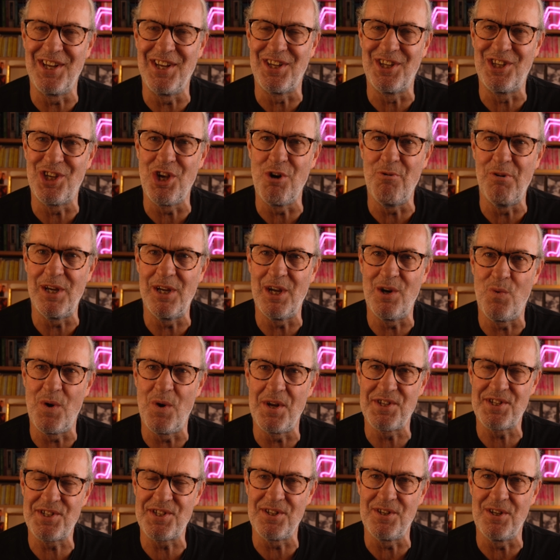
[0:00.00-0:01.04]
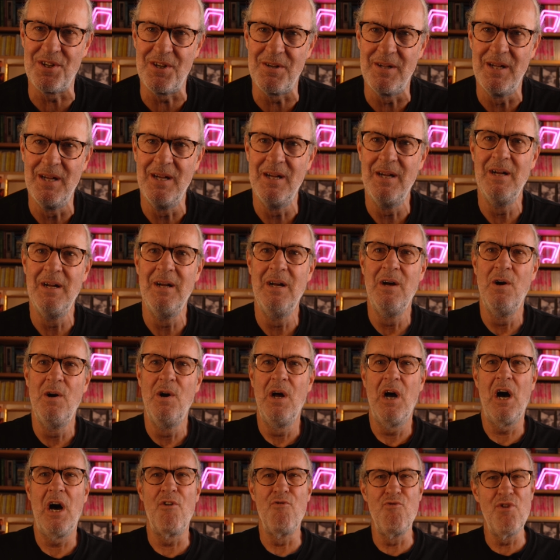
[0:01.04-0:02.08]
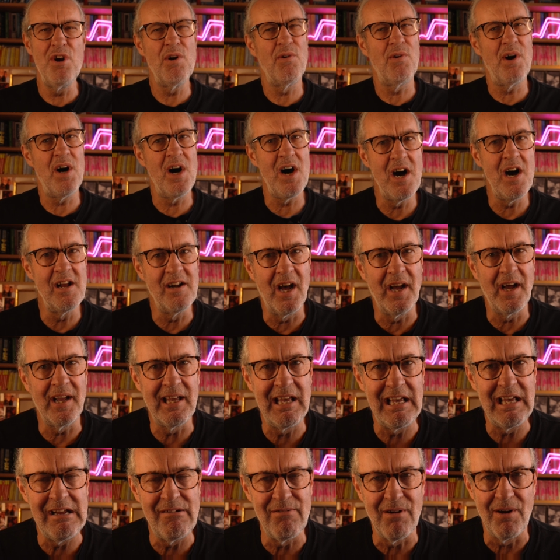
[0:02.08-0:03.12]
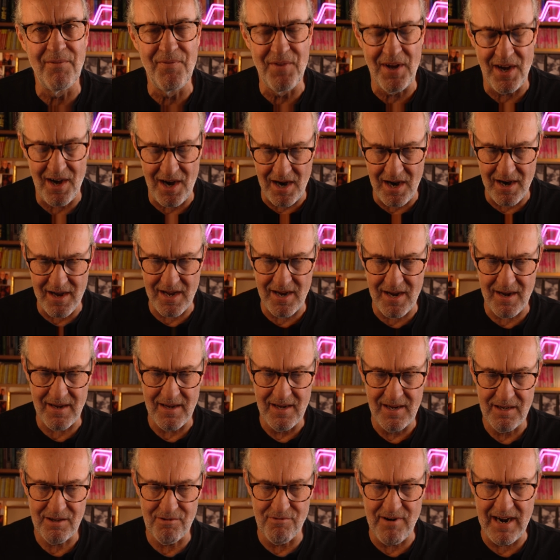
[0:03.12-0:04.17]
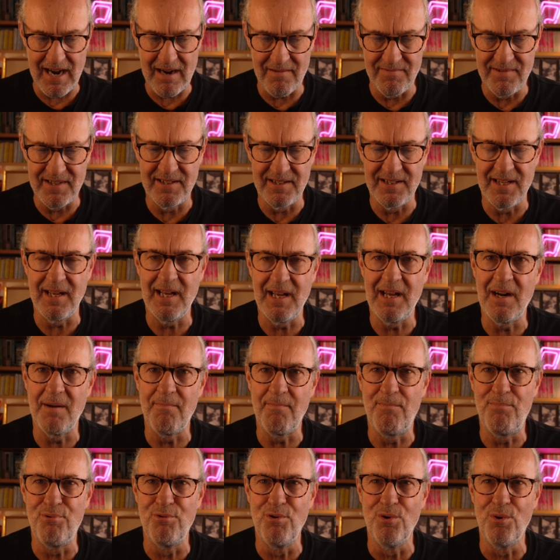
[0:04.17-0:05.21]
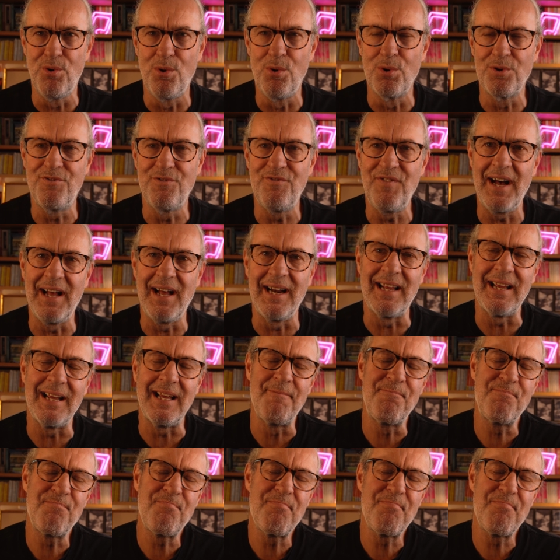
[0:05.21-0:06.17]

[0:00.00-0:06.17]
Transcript: and gooey it was too. A real highlight here on the higher ground in a broad valley